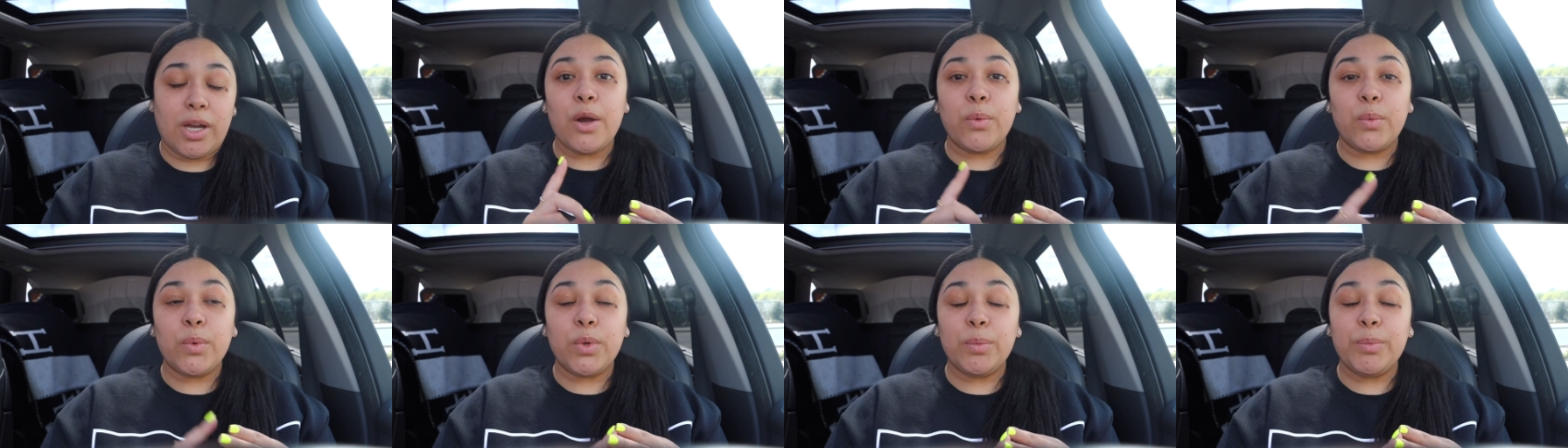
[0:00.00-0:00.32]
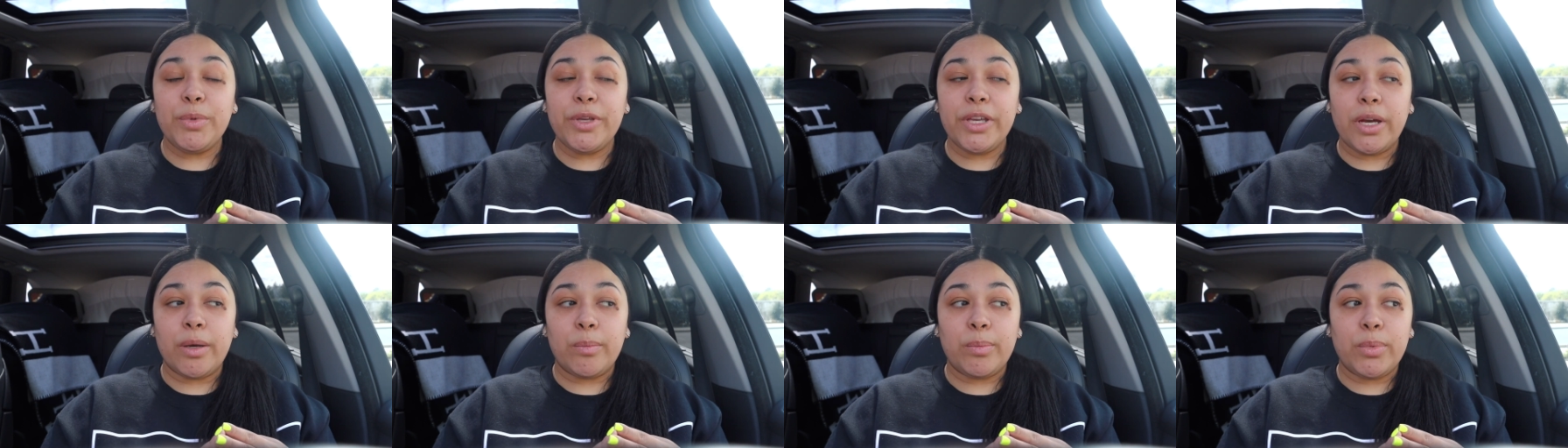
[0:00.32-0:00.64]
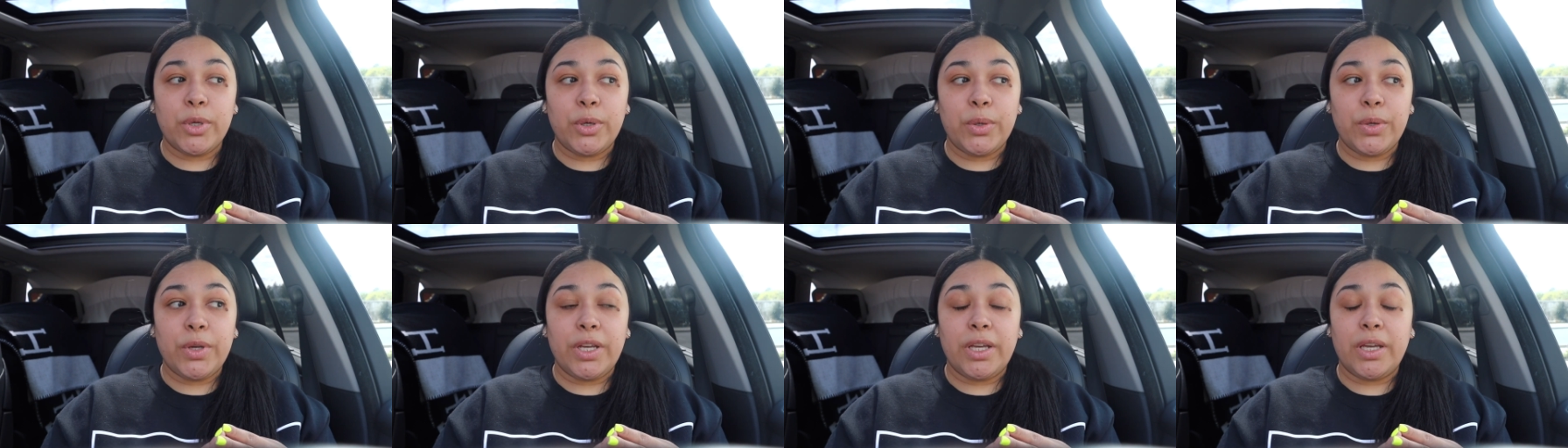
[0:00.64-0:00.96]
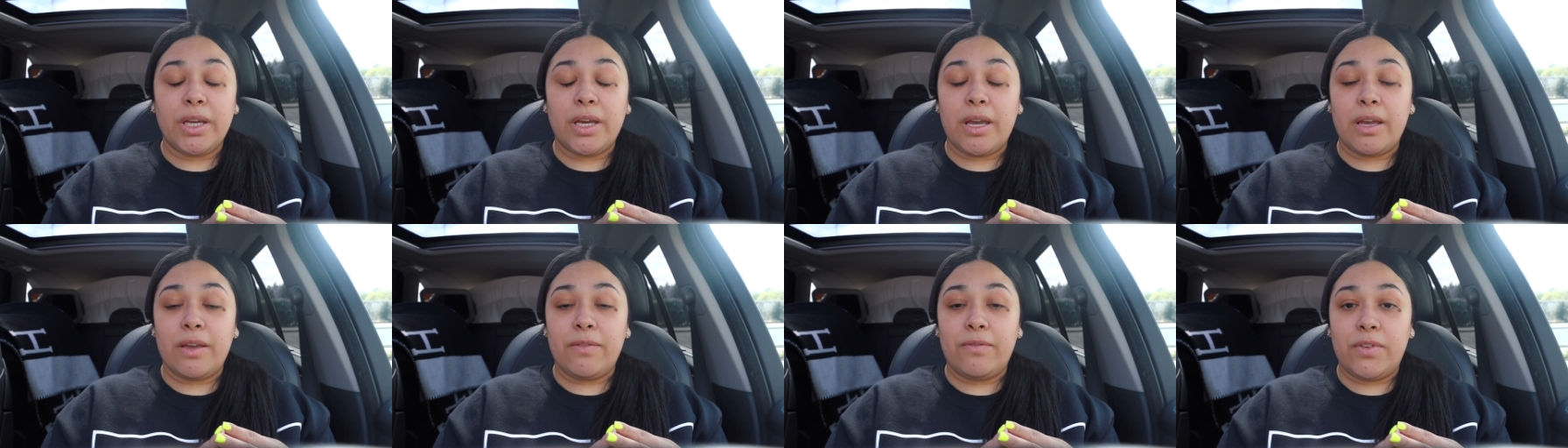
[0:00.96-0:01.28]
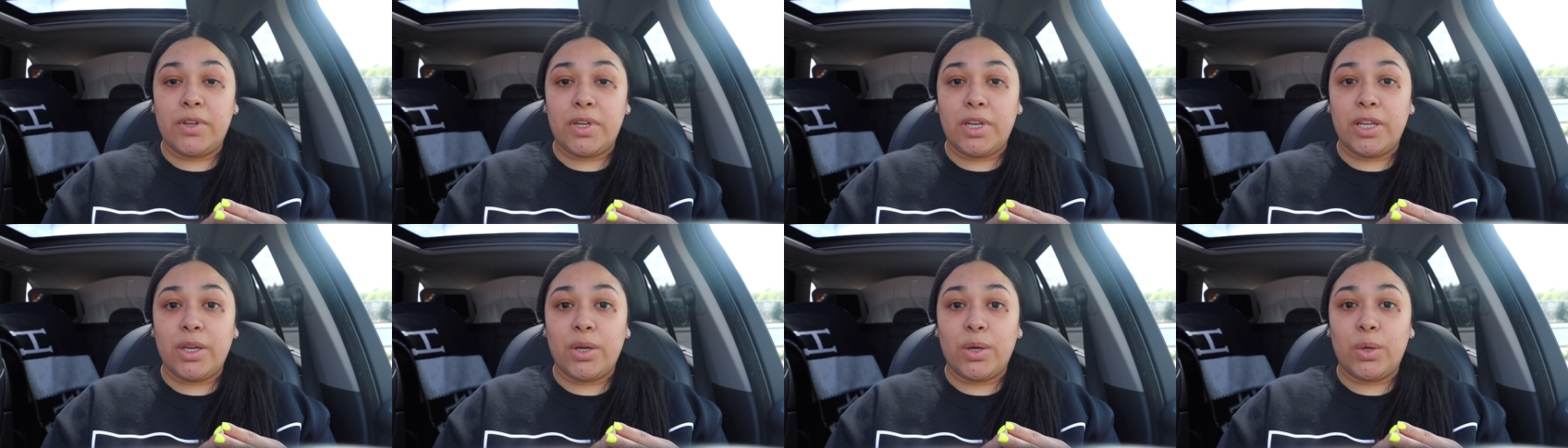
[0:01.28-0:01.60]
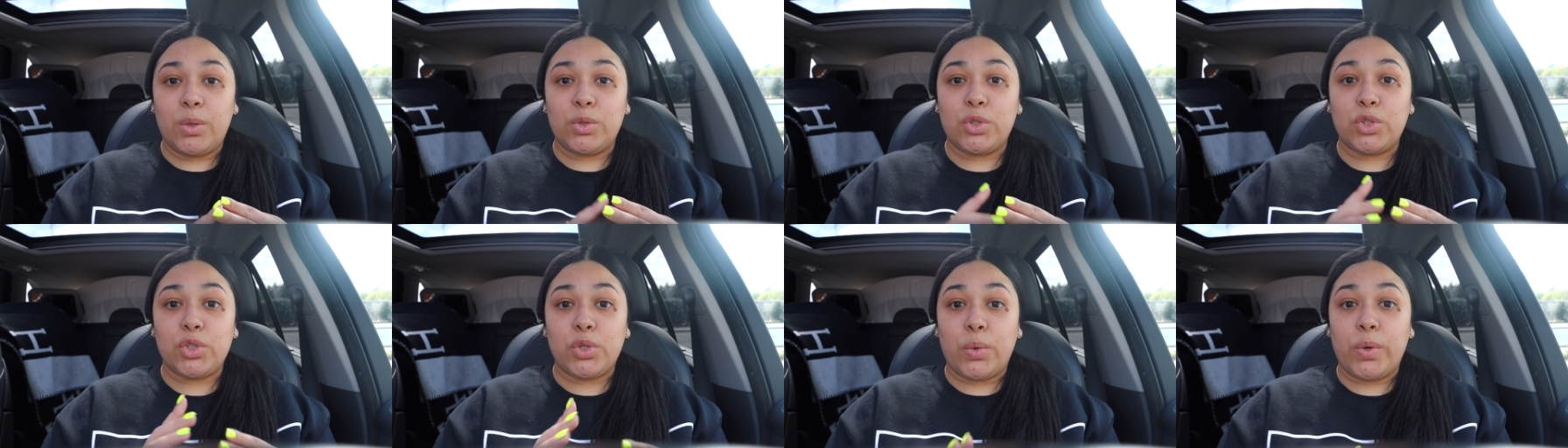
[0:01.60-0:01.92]
I will be uploading a
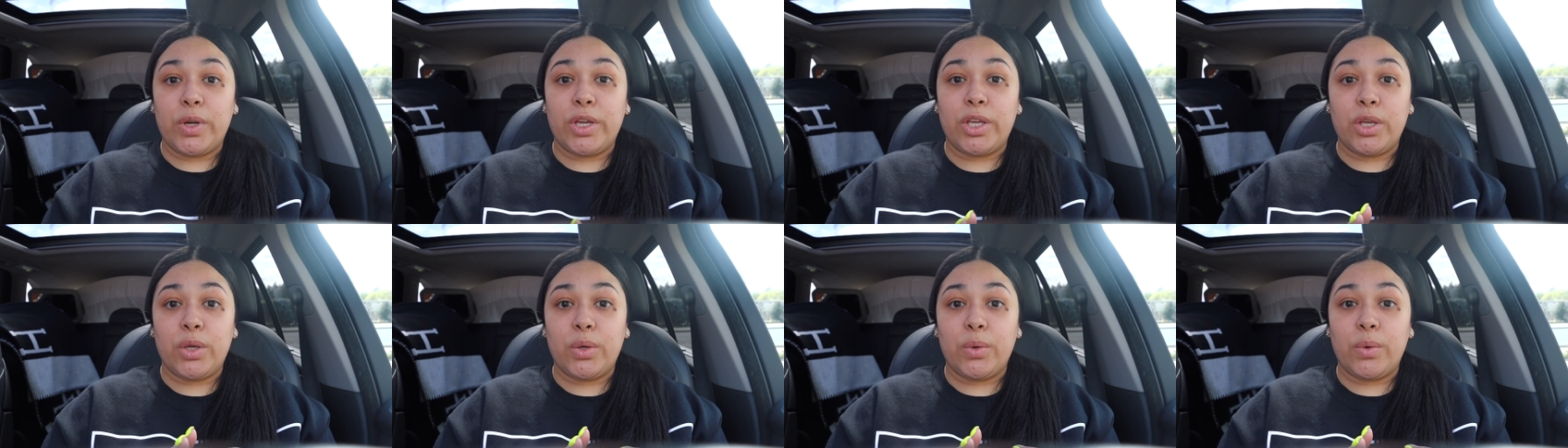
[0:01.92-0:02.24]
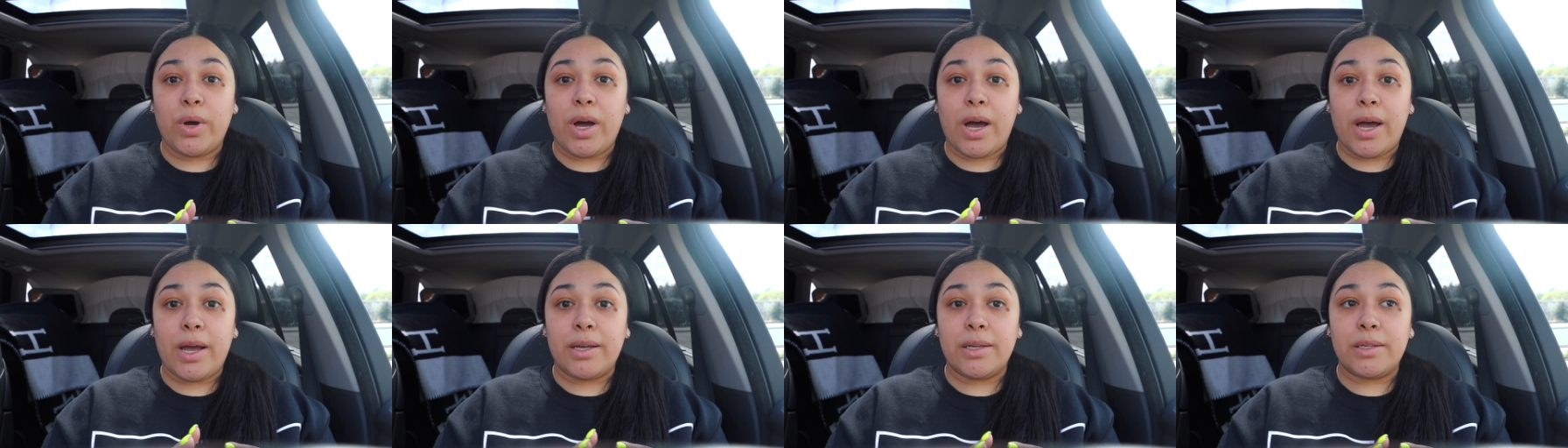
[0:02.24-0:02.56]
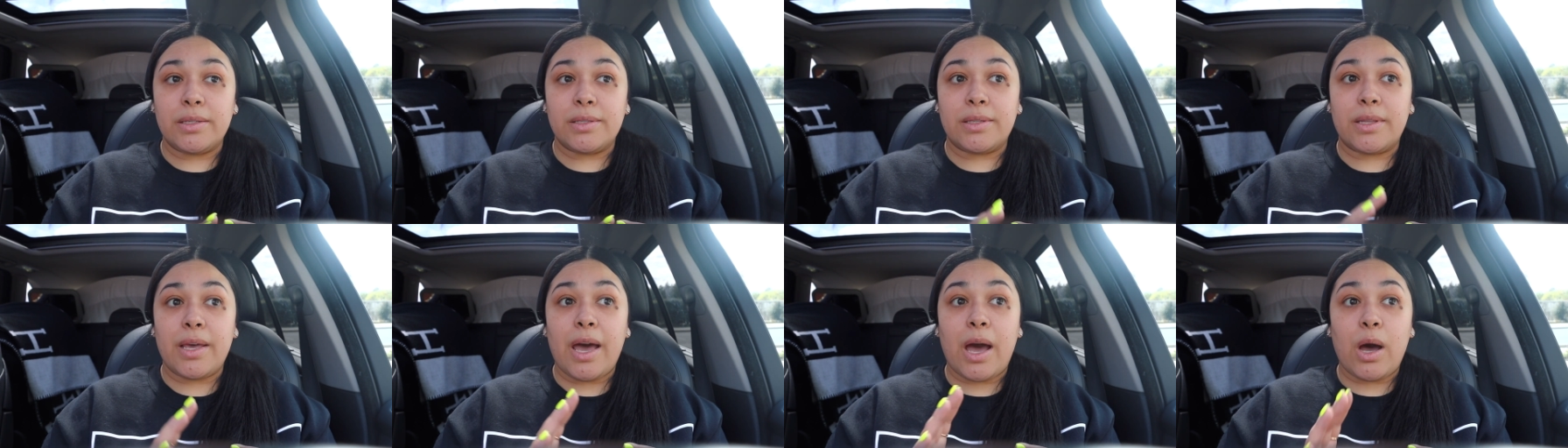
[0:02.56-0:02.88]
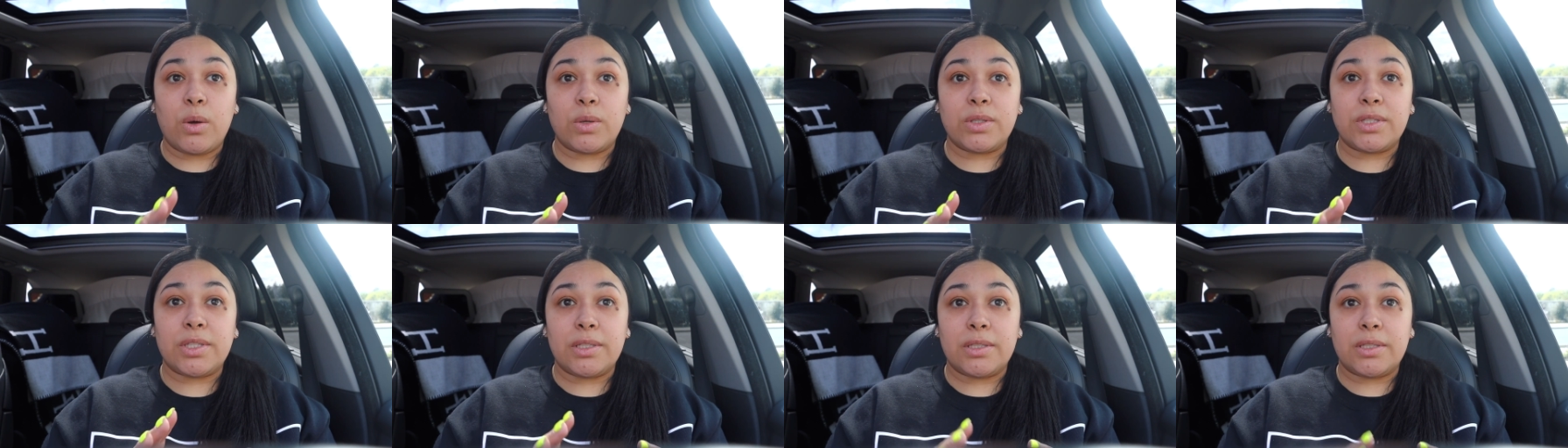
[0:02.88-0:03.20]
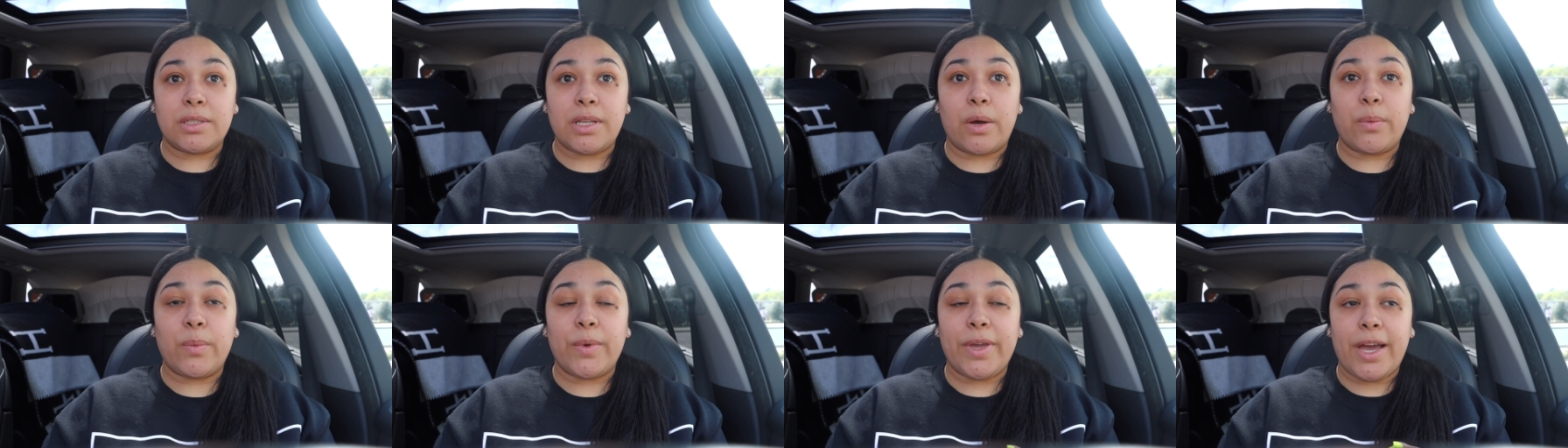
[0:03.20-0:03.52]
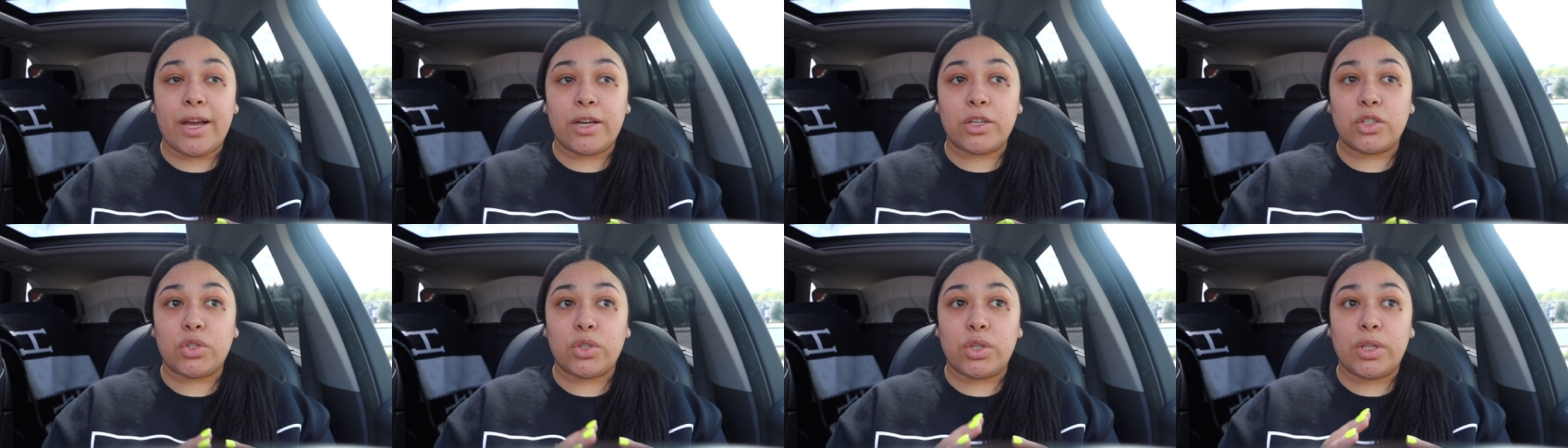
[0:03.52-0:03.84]
video showing you guys the houses that we
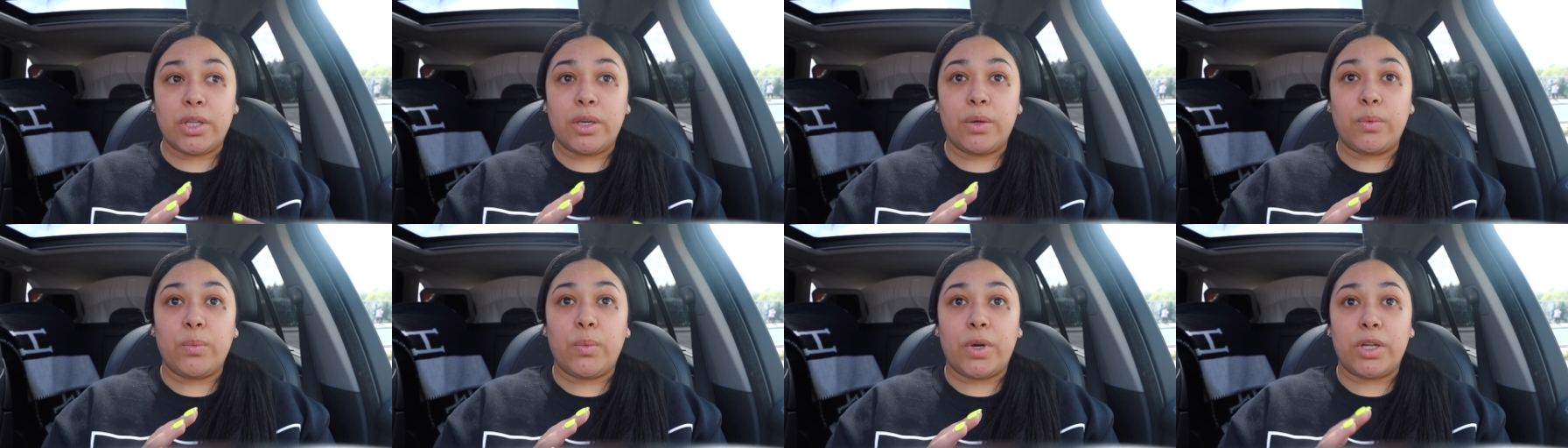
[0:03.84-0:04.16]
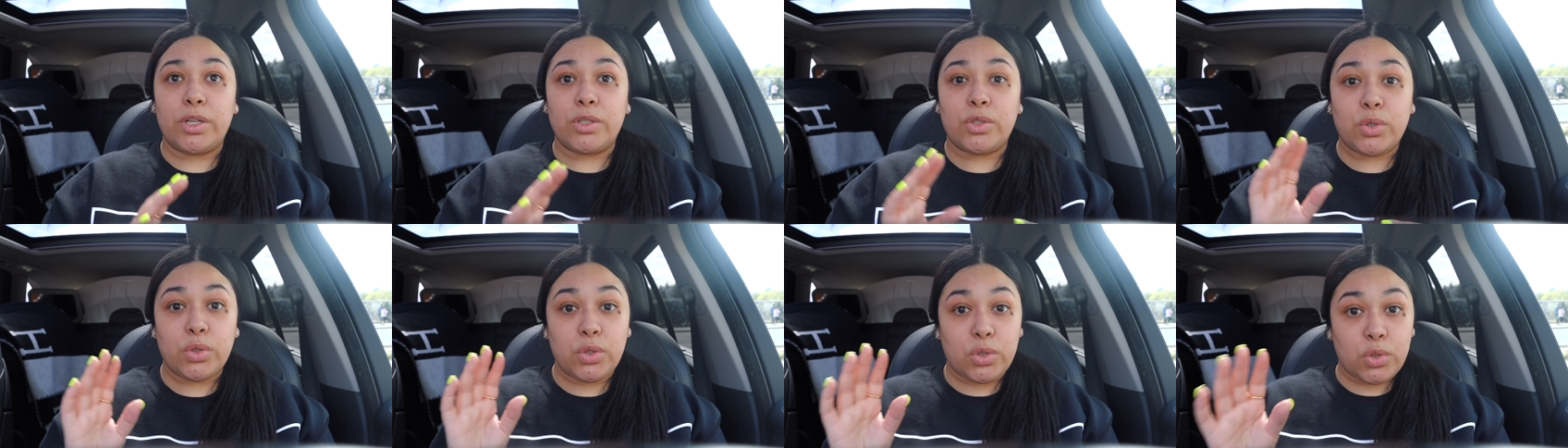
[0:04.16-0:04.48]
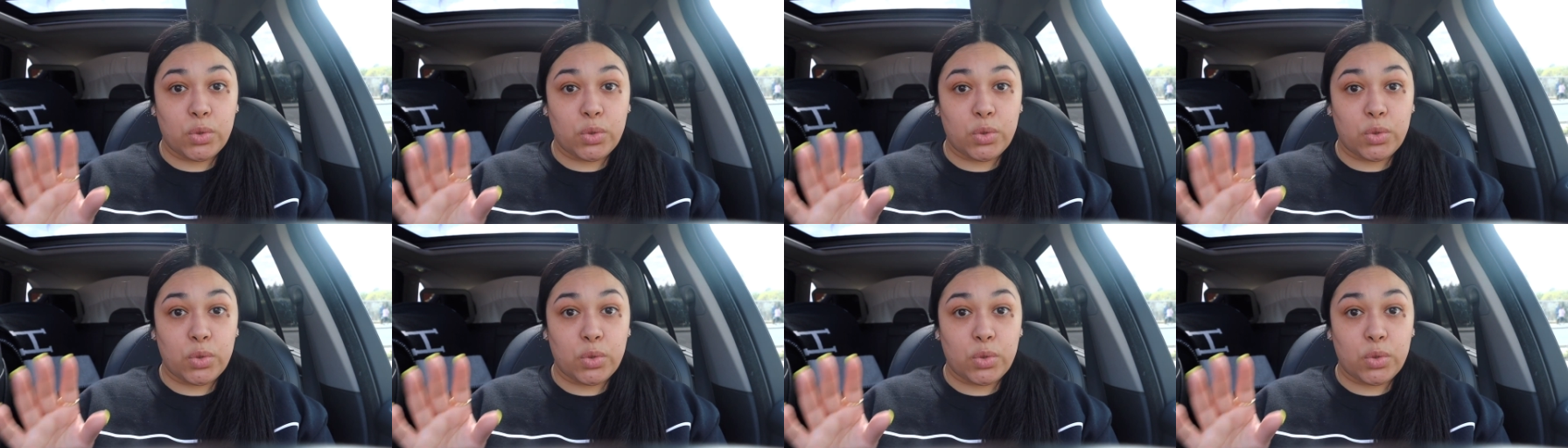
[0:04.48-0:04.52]
actually went to